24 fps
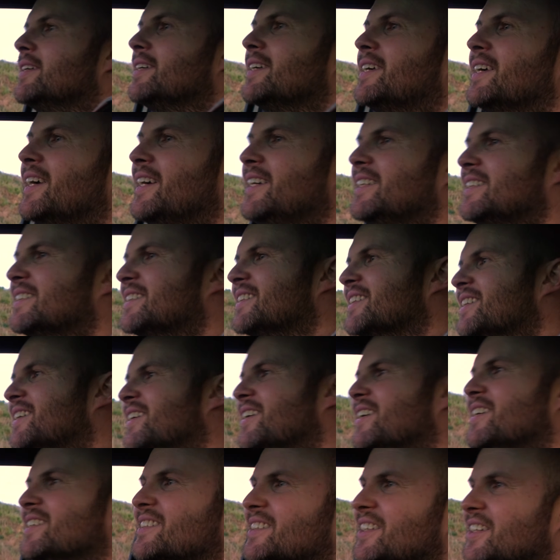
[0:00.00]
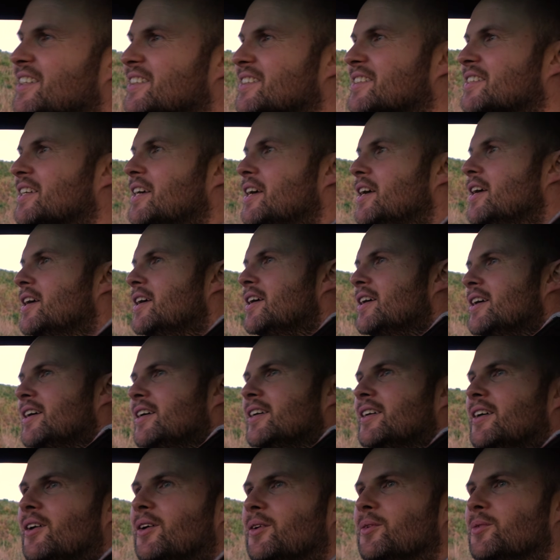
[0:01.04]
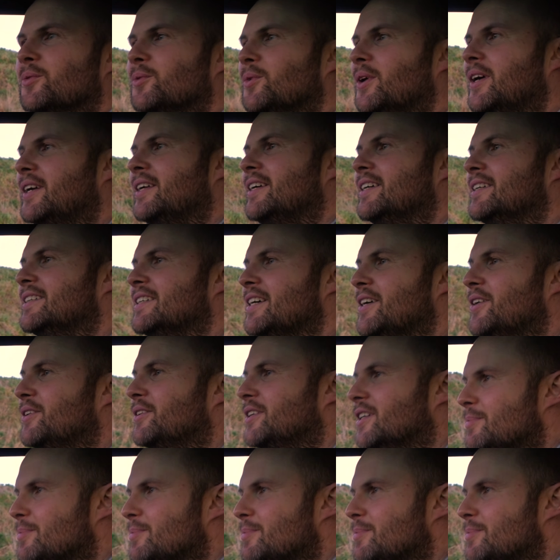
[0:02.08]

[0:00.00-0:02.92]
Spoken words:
case the car starts going, "What are you doing?